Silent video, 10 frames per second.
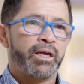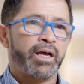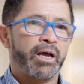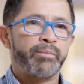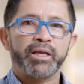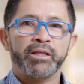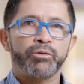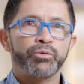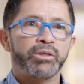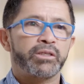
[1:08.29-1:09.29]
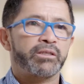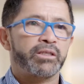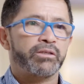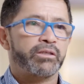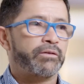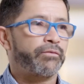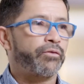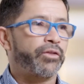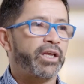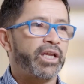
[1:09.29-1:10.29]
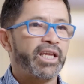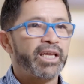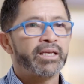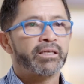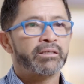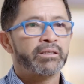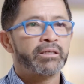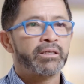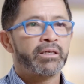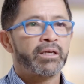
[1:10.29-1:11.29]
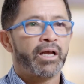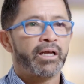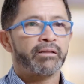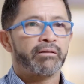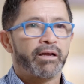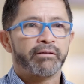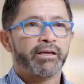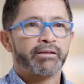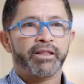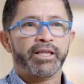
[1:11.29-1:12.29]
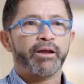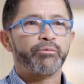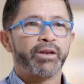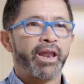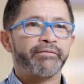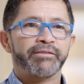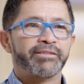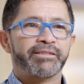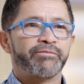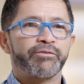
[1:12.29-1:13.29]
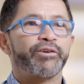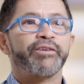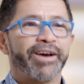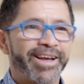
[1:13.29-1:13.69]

Uh, I've been doing this industry for 30 years and, and I, I think I will love it forever.